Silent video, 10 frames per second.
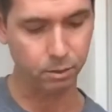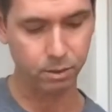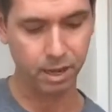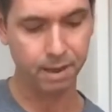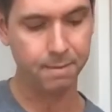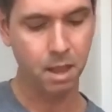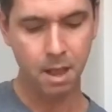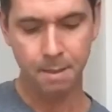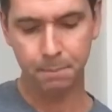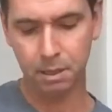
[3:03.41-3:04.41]
Okay,
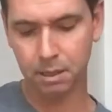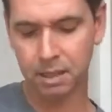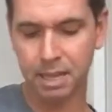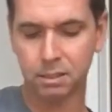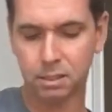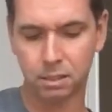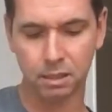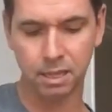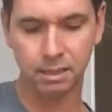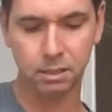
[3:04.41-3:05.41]
but let's
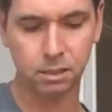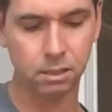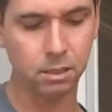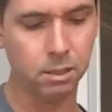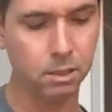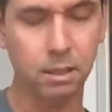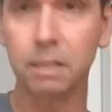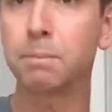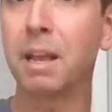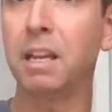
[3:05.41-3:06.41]

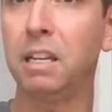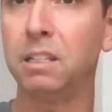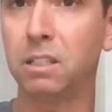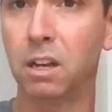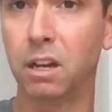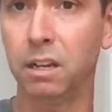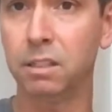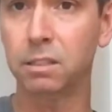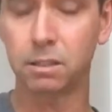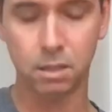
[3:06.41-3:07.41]
make it easy on
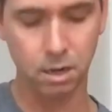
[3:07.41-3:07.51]
us.